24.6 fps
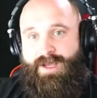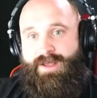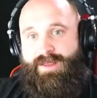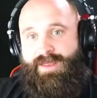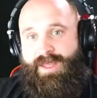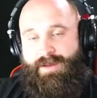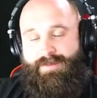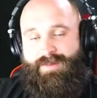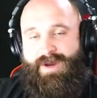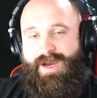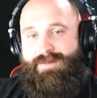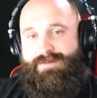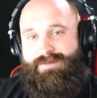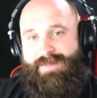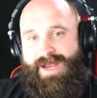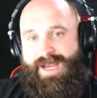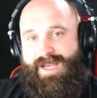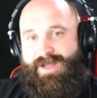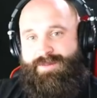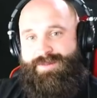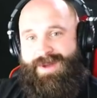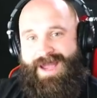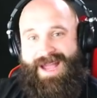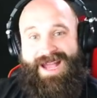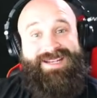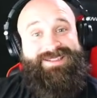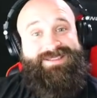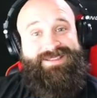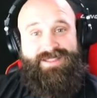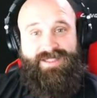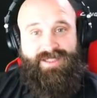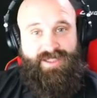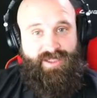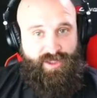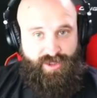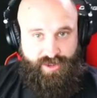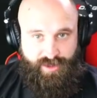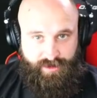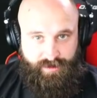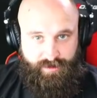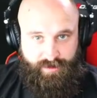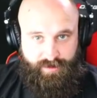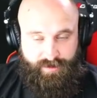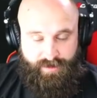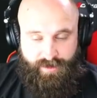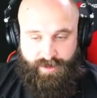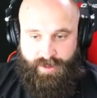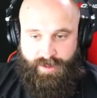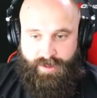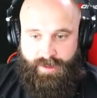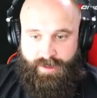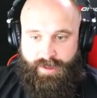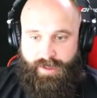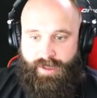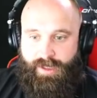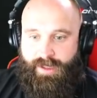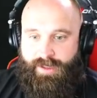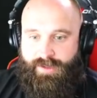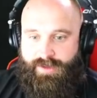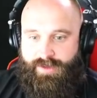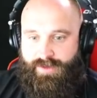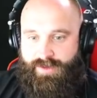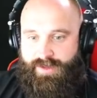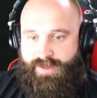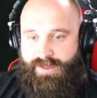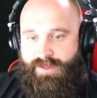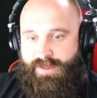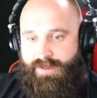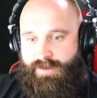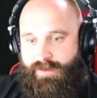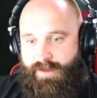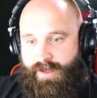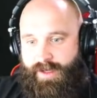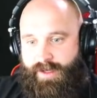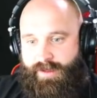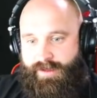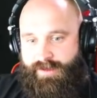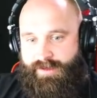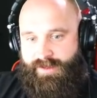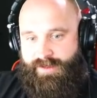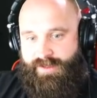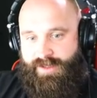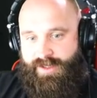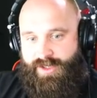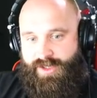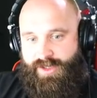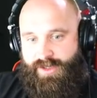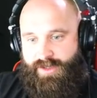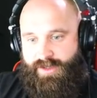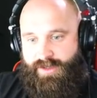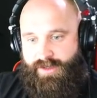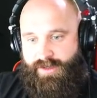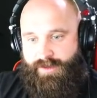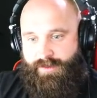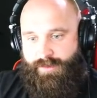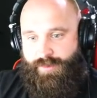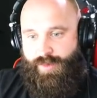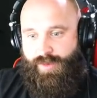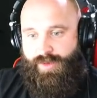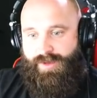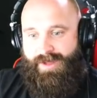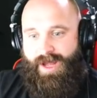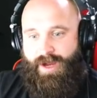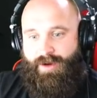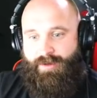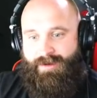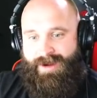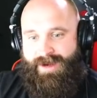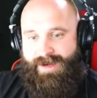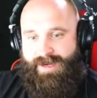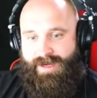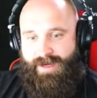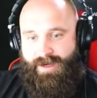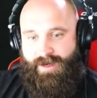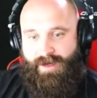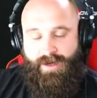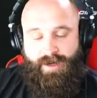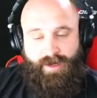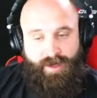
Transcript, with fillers: they might make bad decisions. Uh, so this uh, decision to pull out right here,